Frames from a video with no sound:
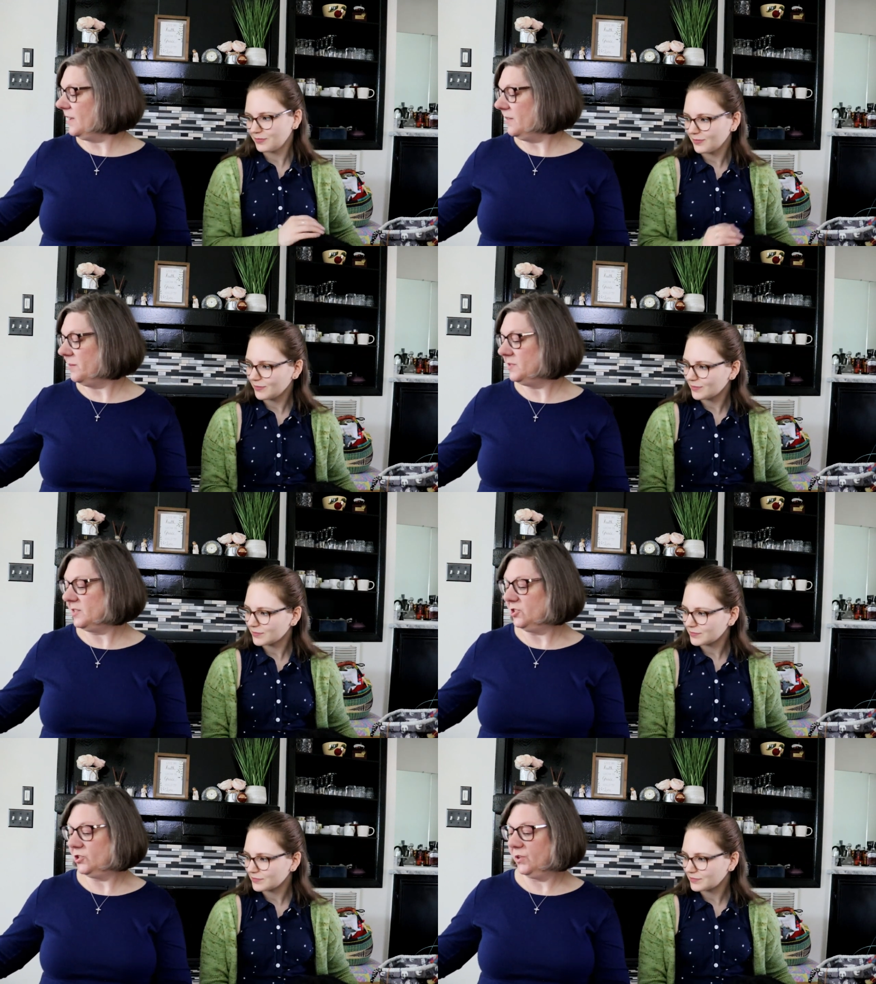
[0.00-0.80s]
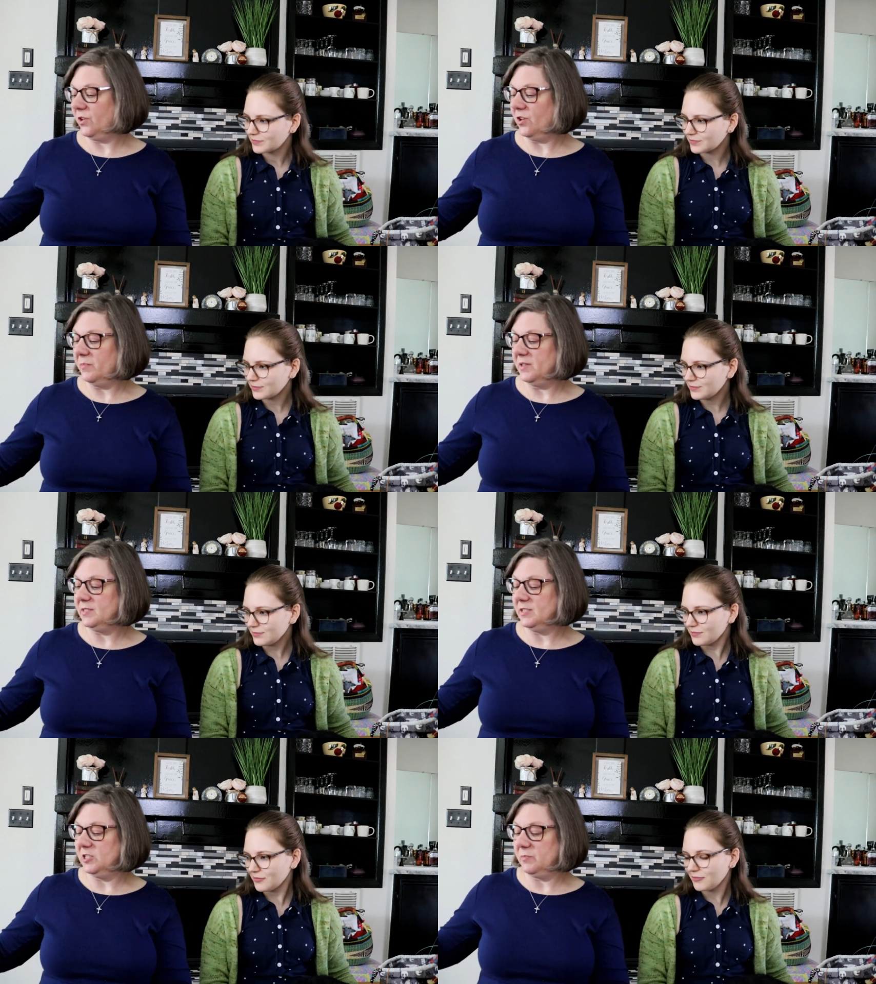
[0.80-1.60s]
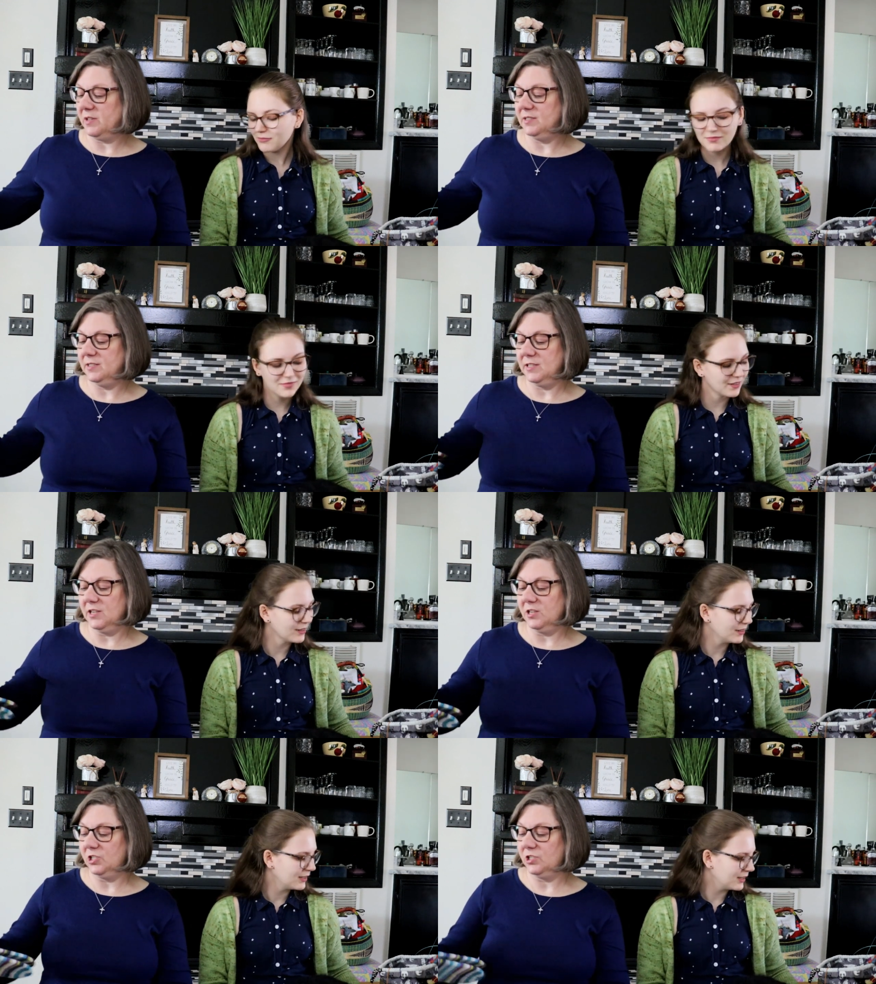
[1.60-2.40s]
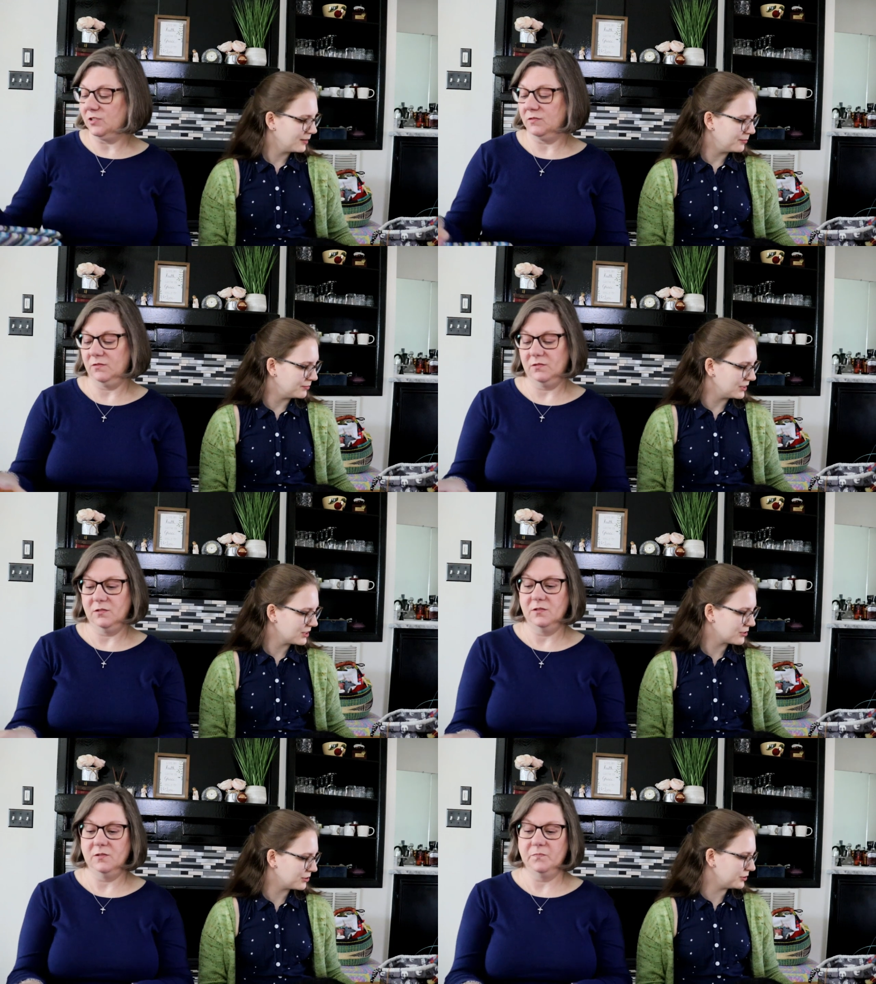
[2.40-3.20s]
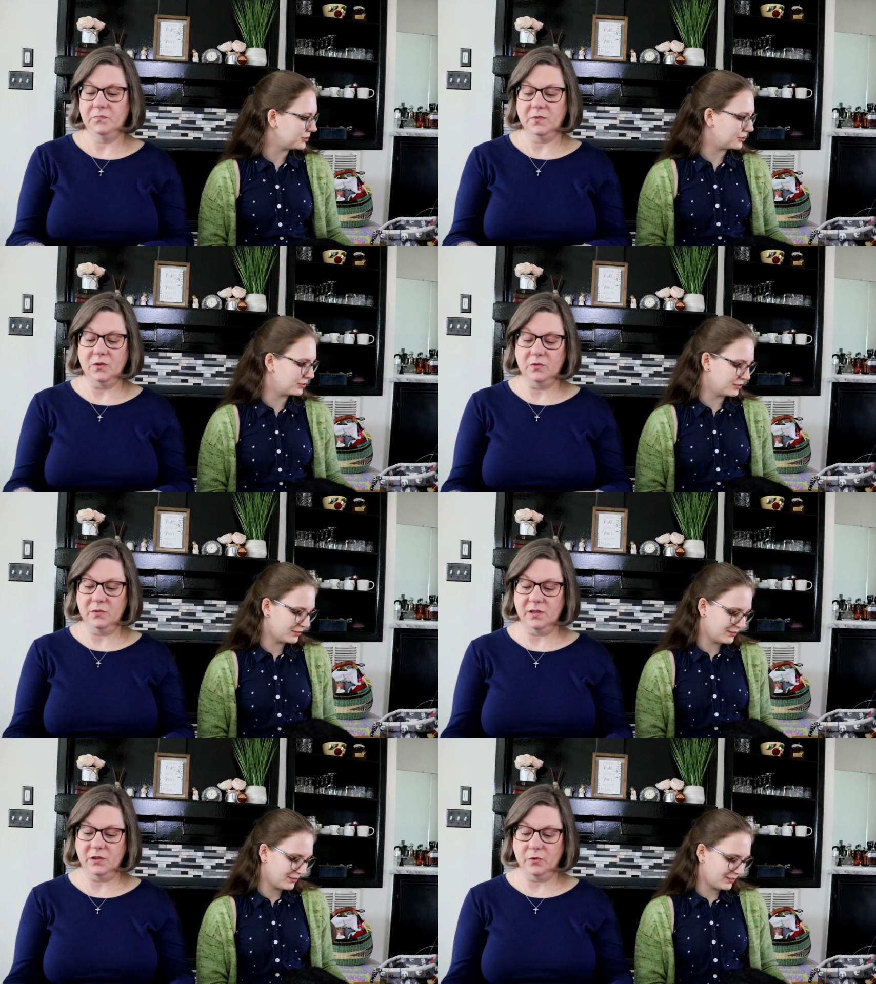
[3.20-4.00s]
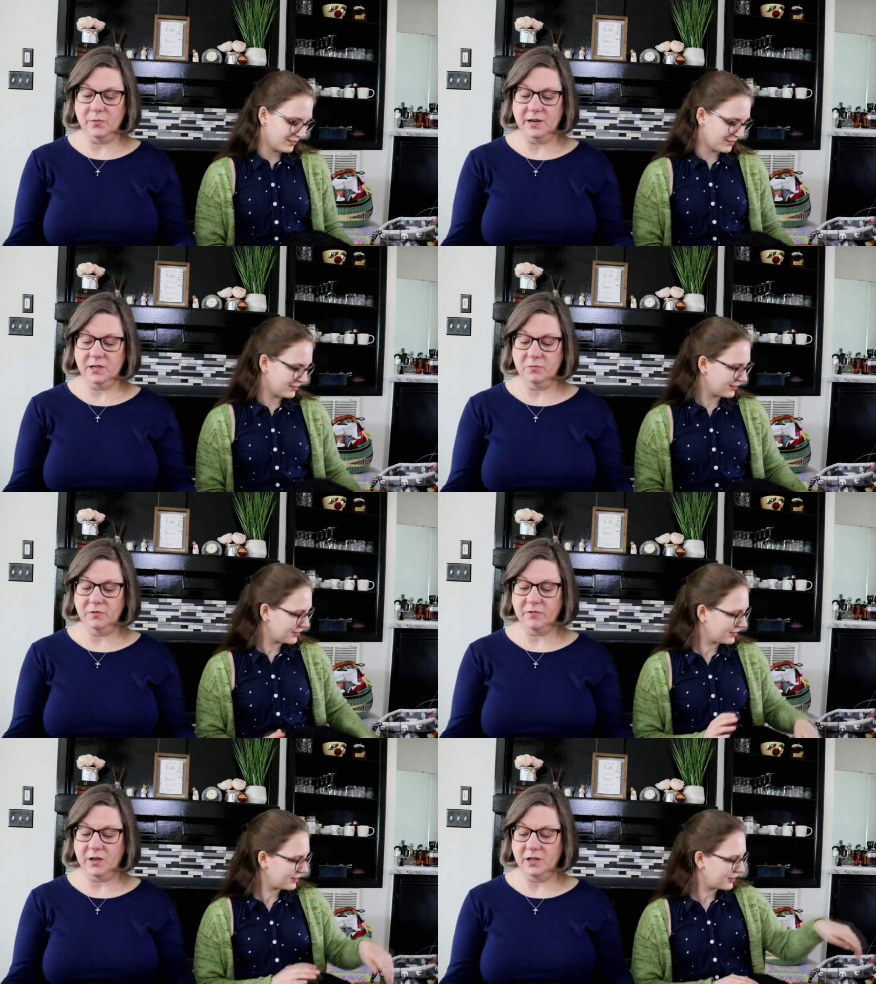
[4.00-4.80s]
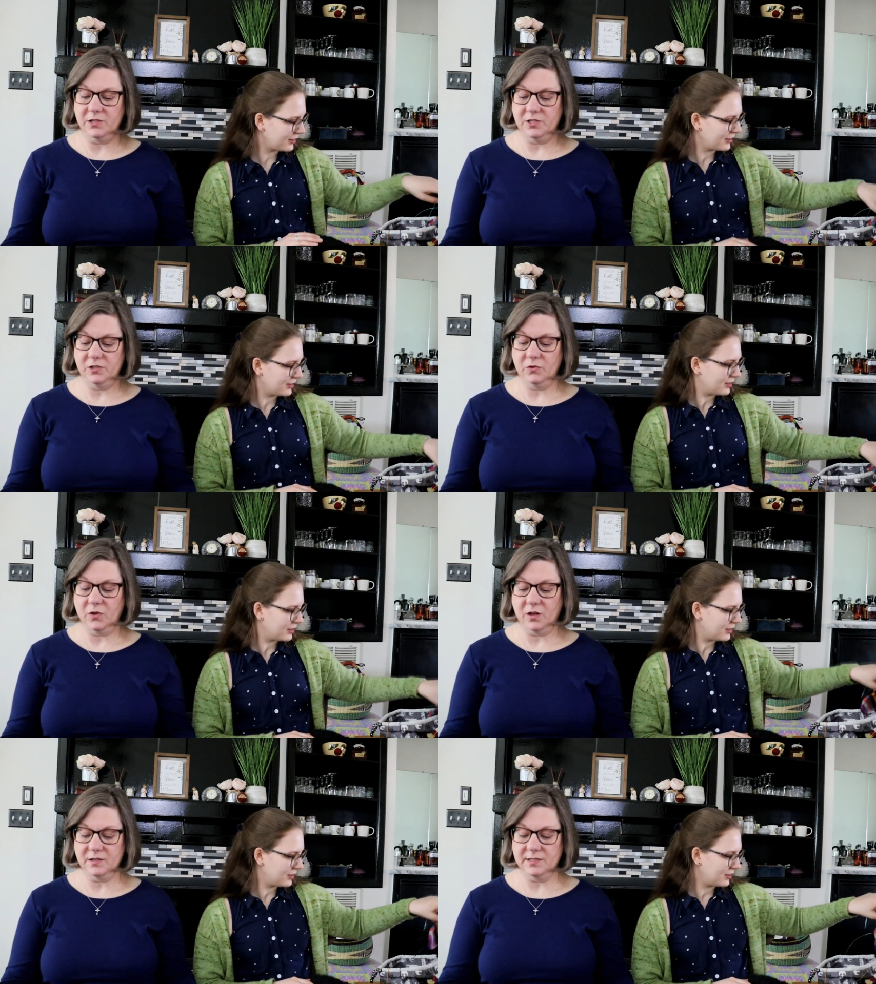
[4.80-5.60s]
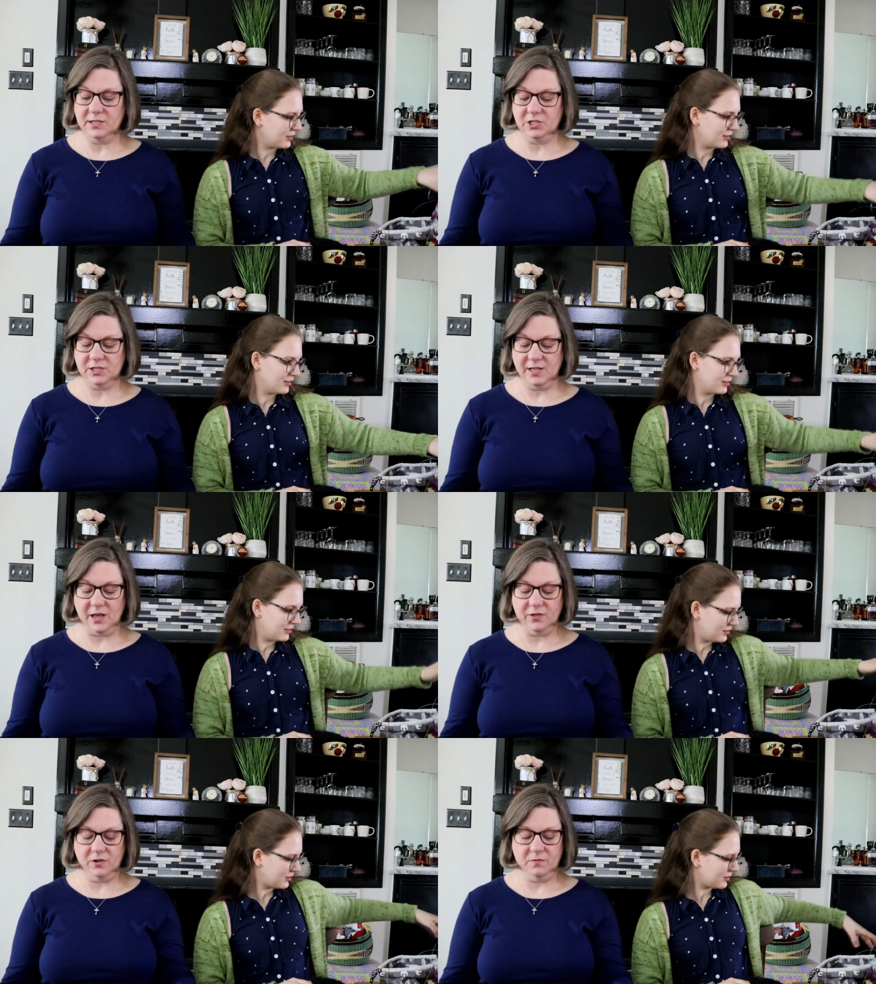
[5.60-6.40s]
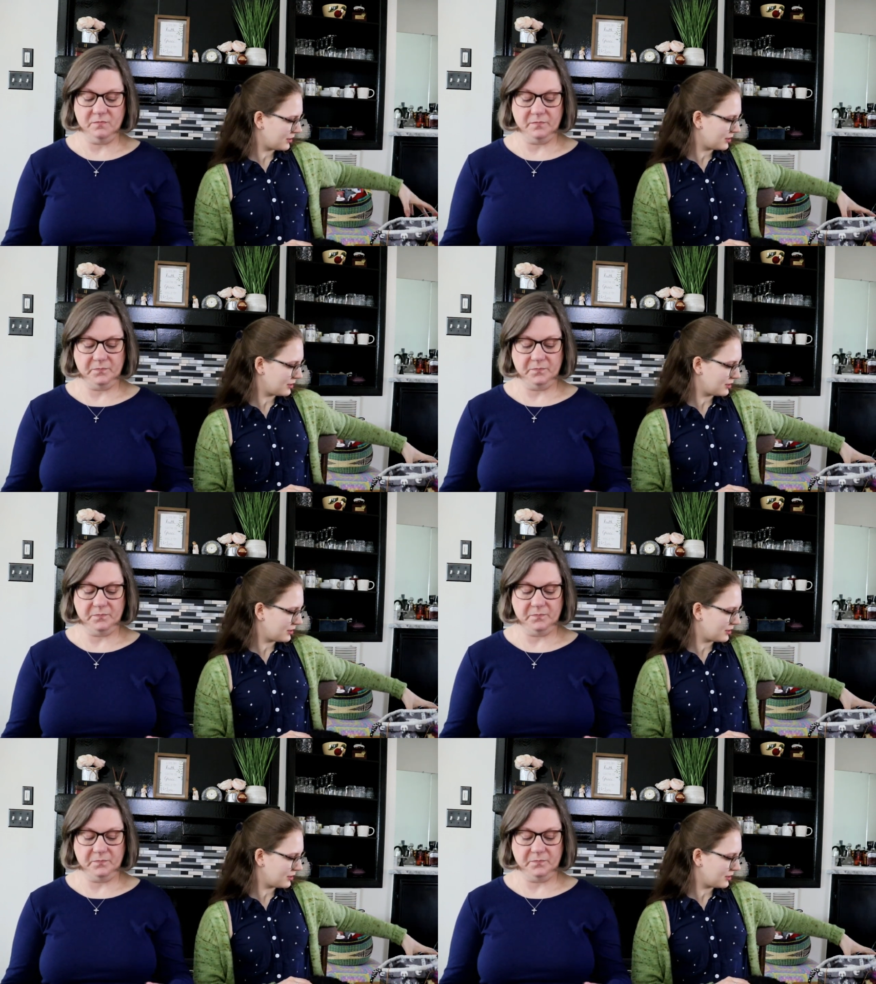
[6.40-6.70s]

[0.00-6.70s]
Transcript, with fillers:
Speaker 1: I am done showing all my stitch by stitch. Me too. I think we're ready to move on to all stitch together.